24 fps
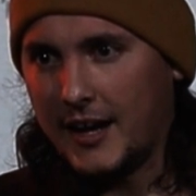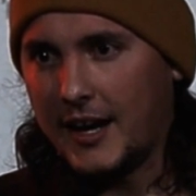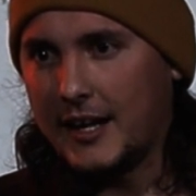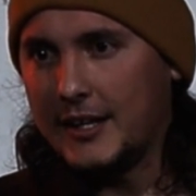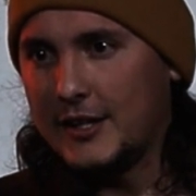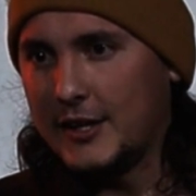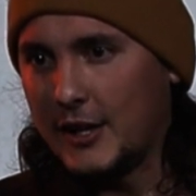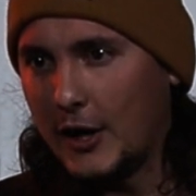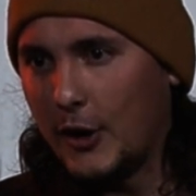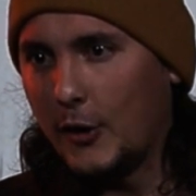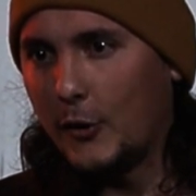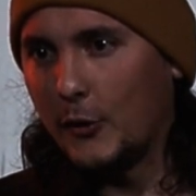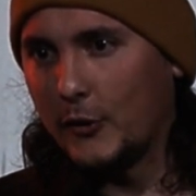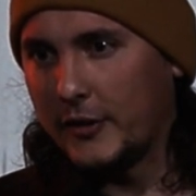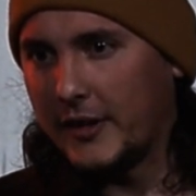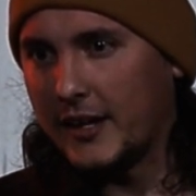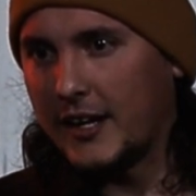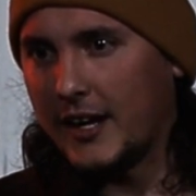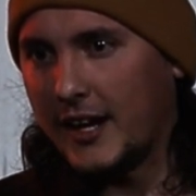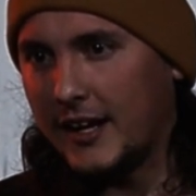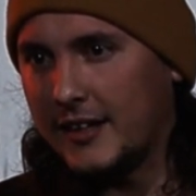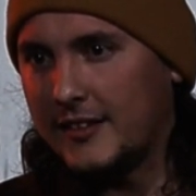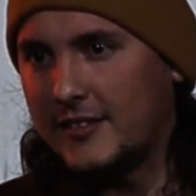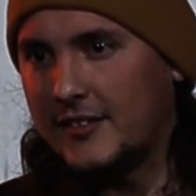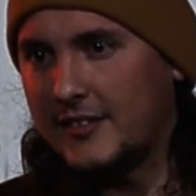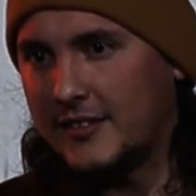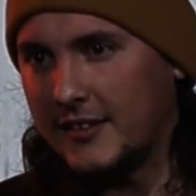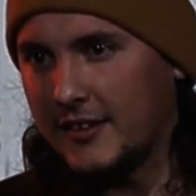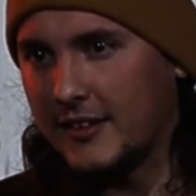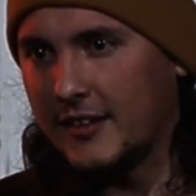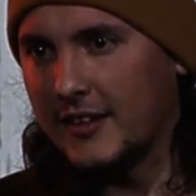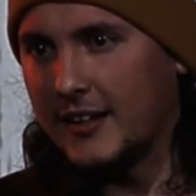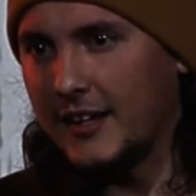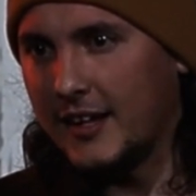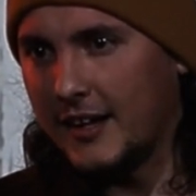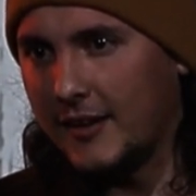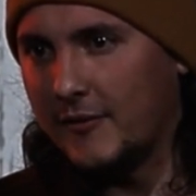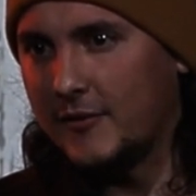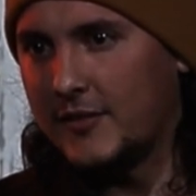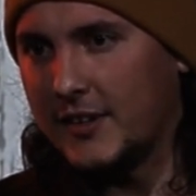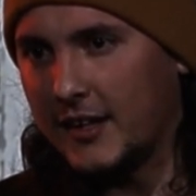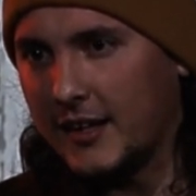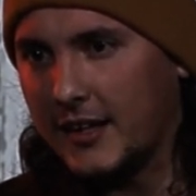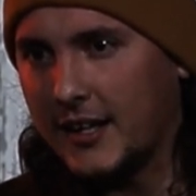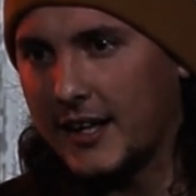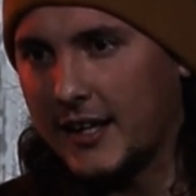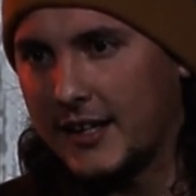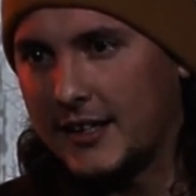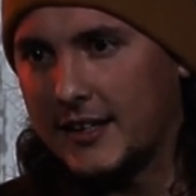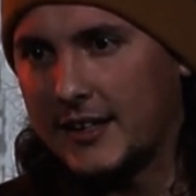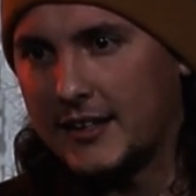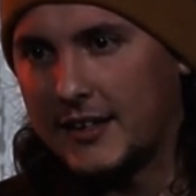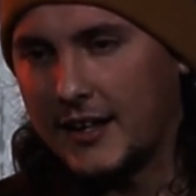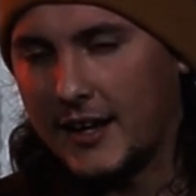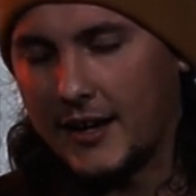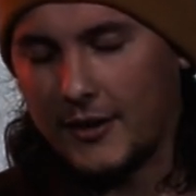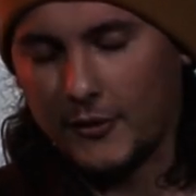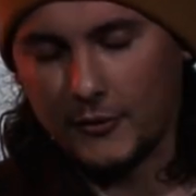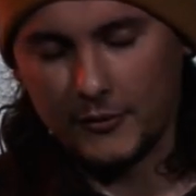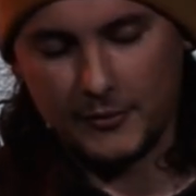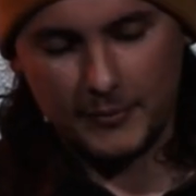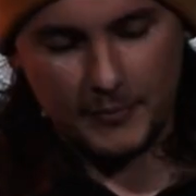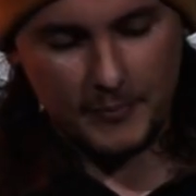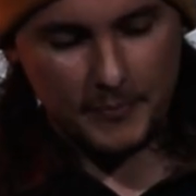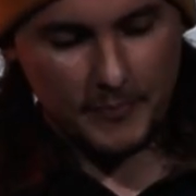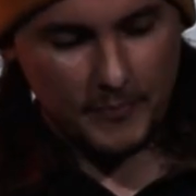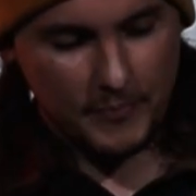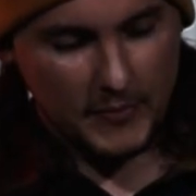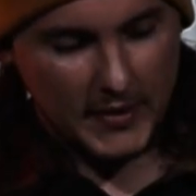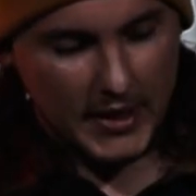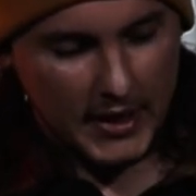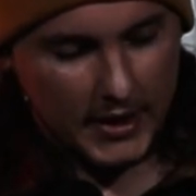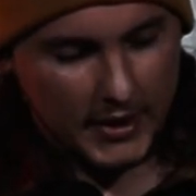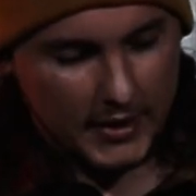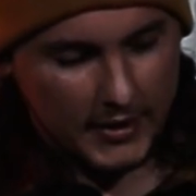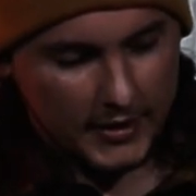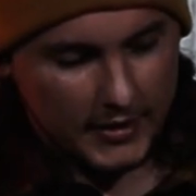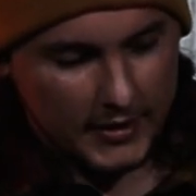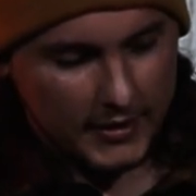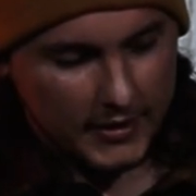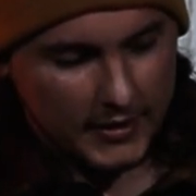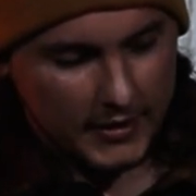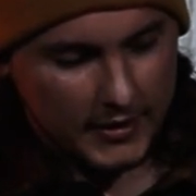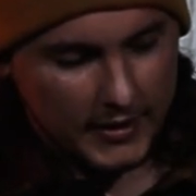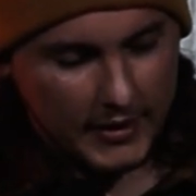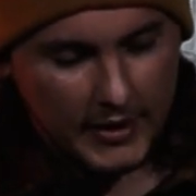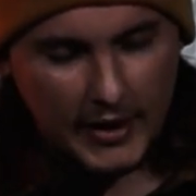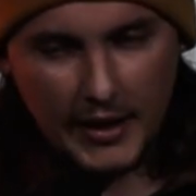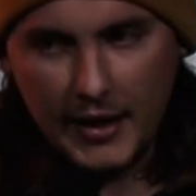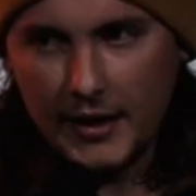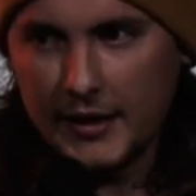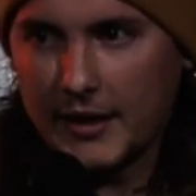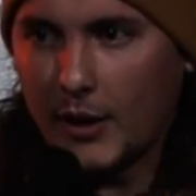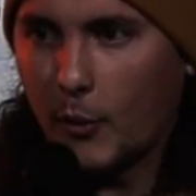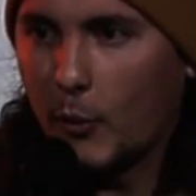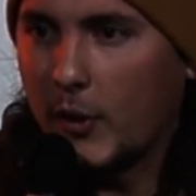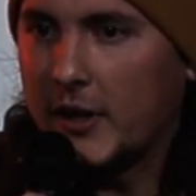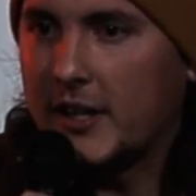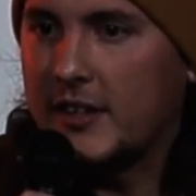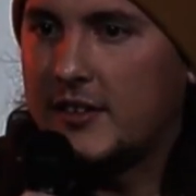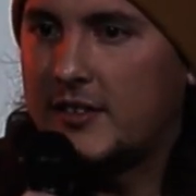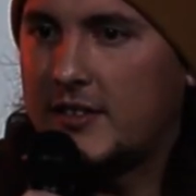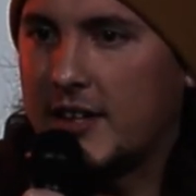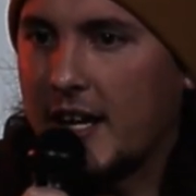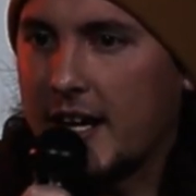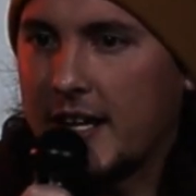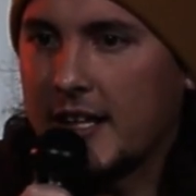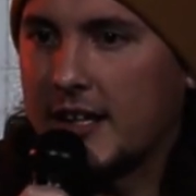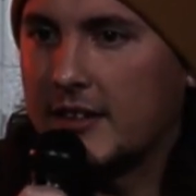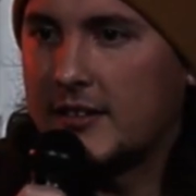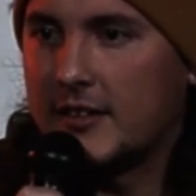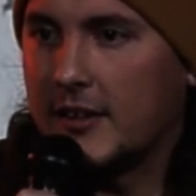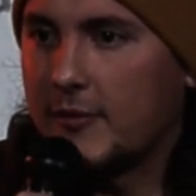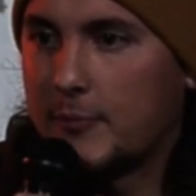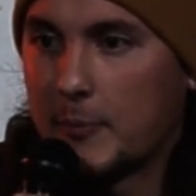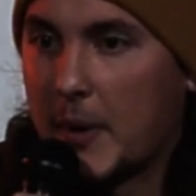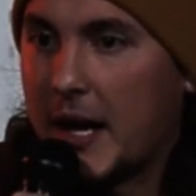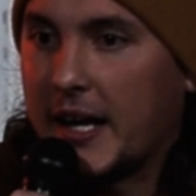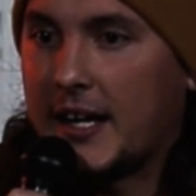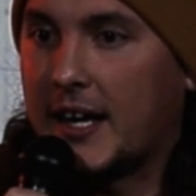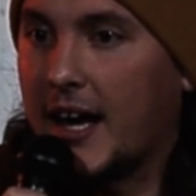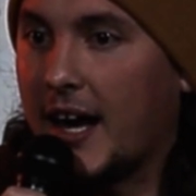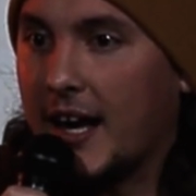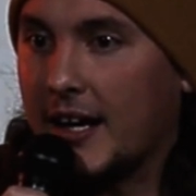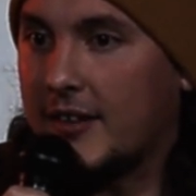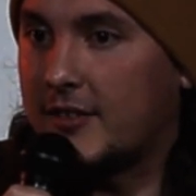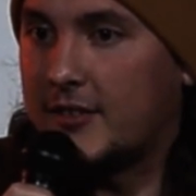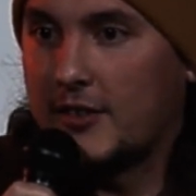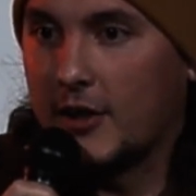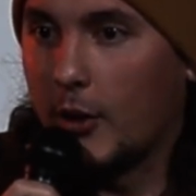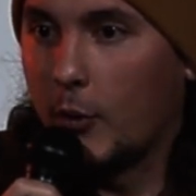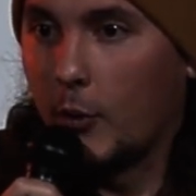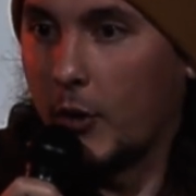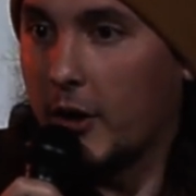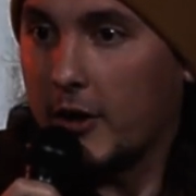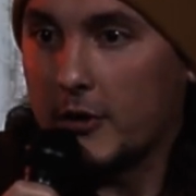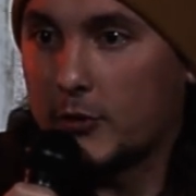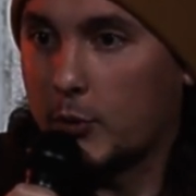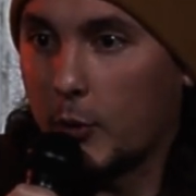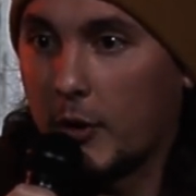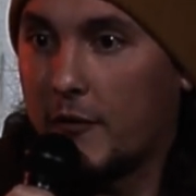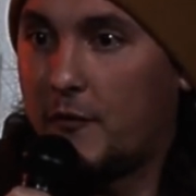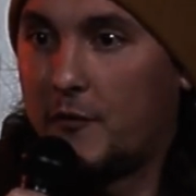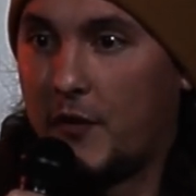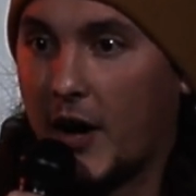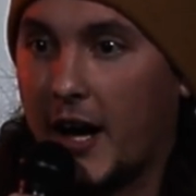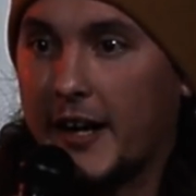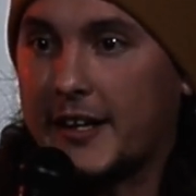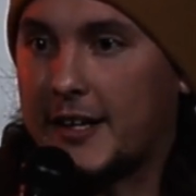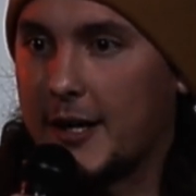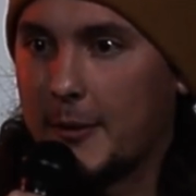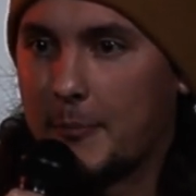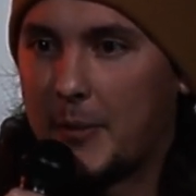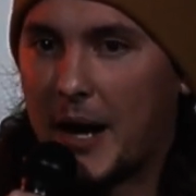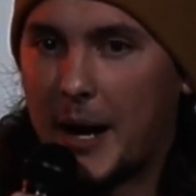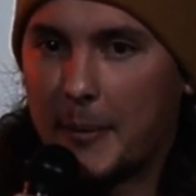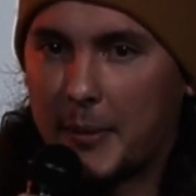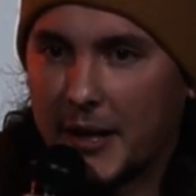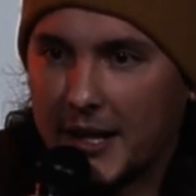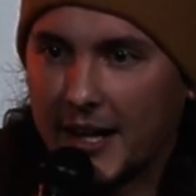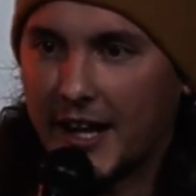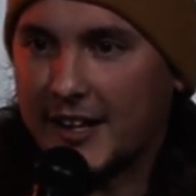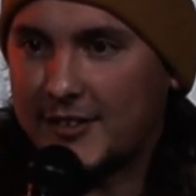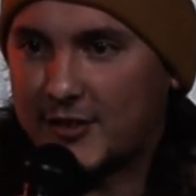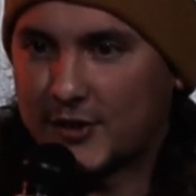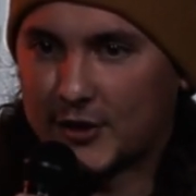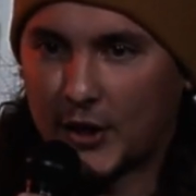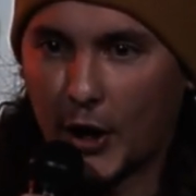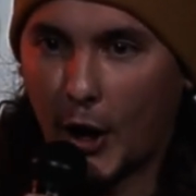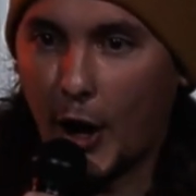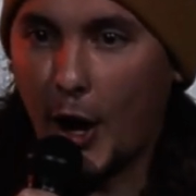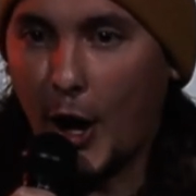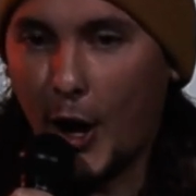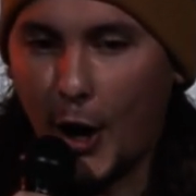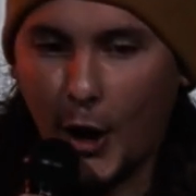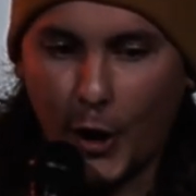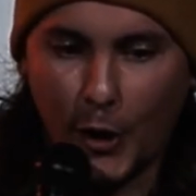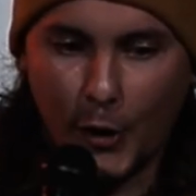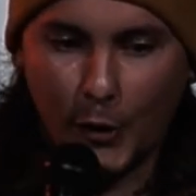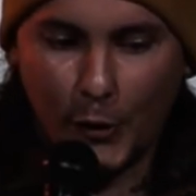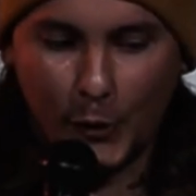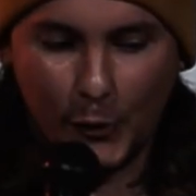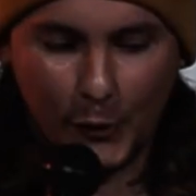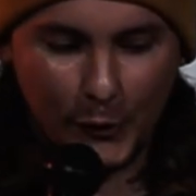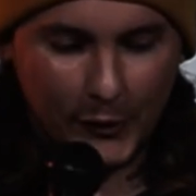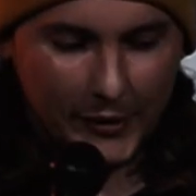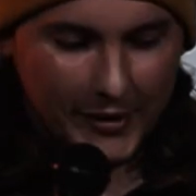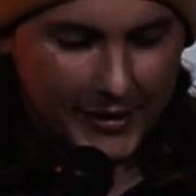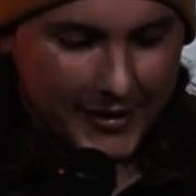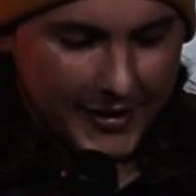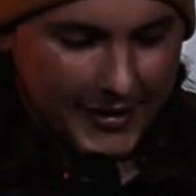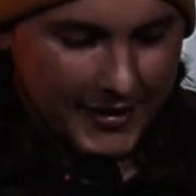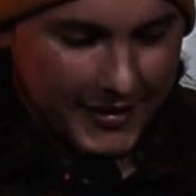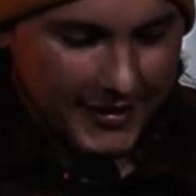I know that I'd still love to lay you down." Now what he's saying is, if my cock still works, we're fucking, baby, let's go!